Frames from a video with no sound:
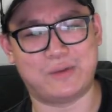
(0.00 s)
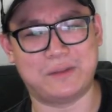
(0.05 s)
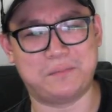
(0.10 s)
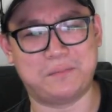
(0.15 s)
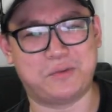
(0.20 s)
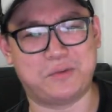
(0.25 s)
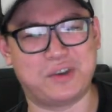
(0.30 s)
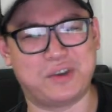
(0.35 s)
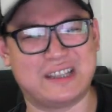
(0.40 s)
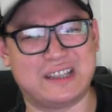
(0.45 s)

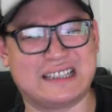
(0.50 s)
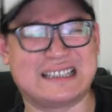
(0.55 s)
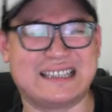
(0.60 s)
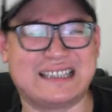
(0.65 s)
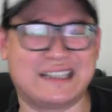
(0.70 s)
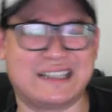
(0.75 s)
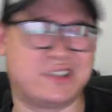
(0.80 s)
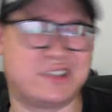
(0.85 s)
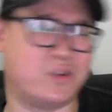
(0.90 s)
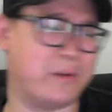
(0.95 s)

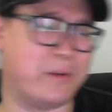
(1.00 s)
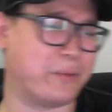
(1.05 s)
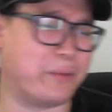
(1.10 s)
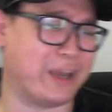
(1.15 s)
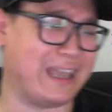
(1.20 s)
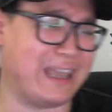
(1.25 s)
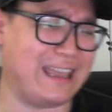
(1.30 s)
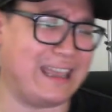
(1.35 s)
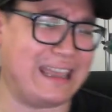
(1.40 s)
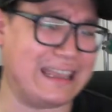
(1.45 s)
1.6 to
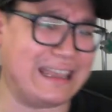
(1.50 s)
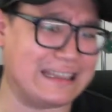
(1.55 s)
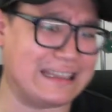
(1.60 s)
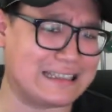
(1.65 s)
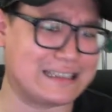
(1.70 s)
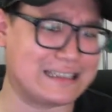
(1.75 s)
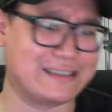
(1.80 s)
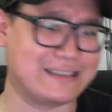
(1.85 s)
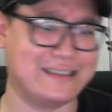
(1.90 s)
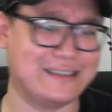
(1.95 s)

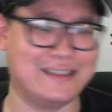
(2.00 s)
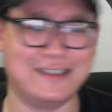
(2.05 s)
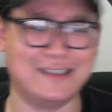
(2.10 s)
1.8.